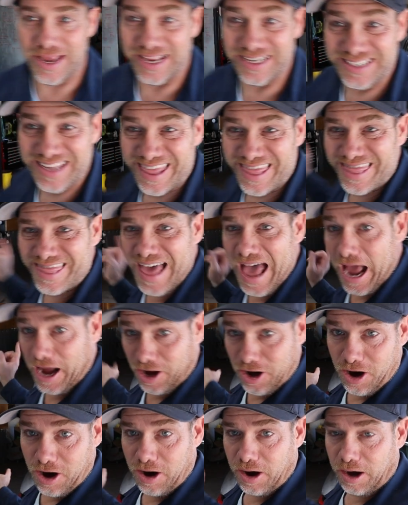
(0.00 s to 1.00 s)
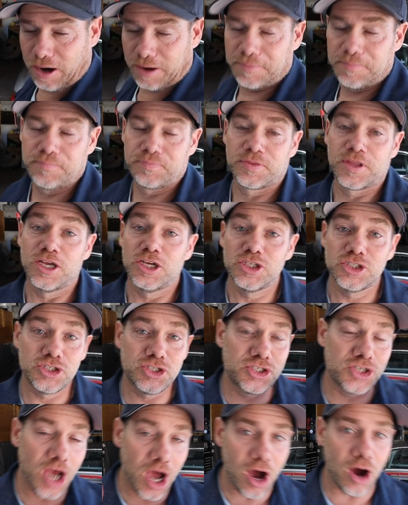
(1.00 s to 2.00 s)
into that car.
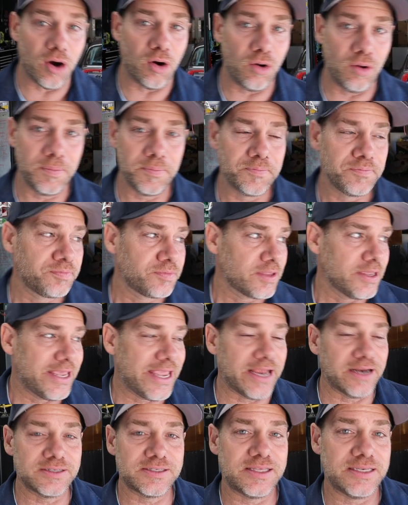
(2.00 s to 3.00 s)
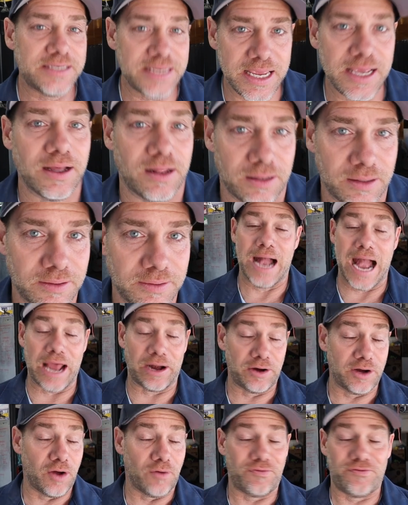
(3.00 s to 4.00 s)
So here's the deal. I
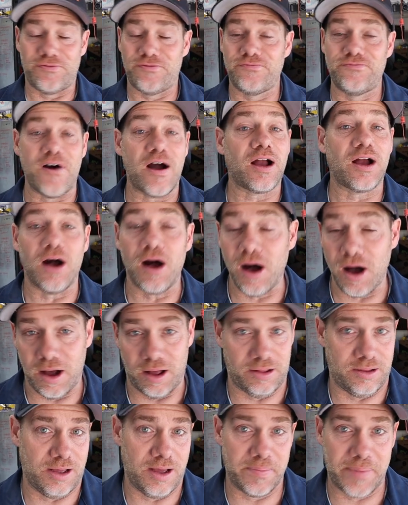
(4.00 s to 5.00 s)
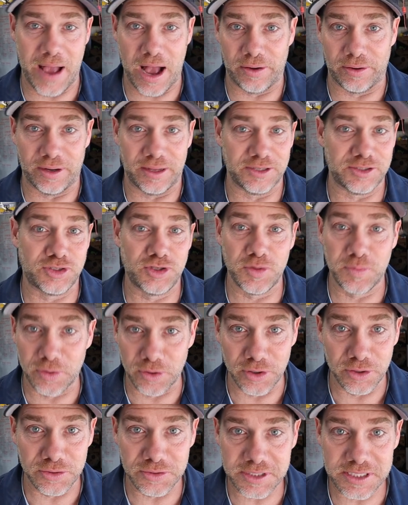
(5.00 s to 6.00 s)
don't know all about
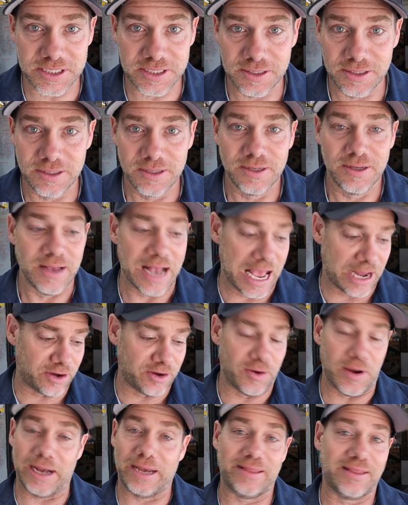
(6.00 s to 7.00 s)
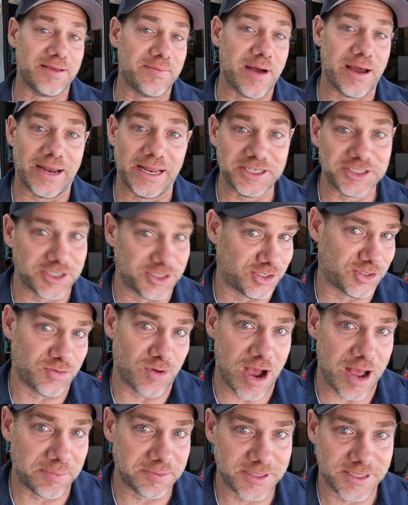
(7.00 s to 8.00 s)
Subarus. I don't know anything about engine
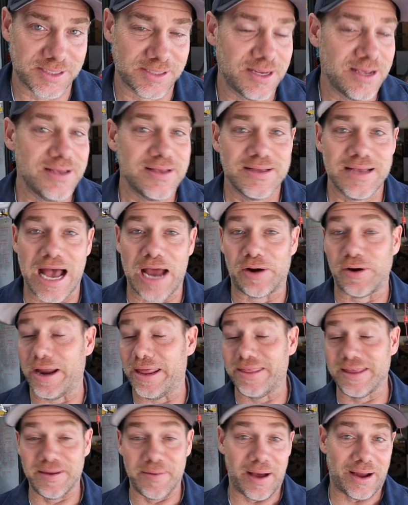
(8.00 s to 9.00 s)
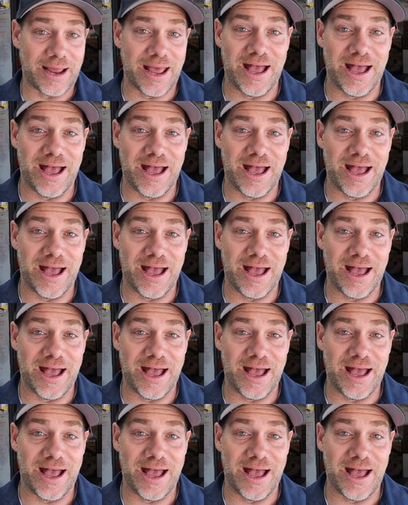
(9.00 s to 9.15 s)
swaps. I don't know anything about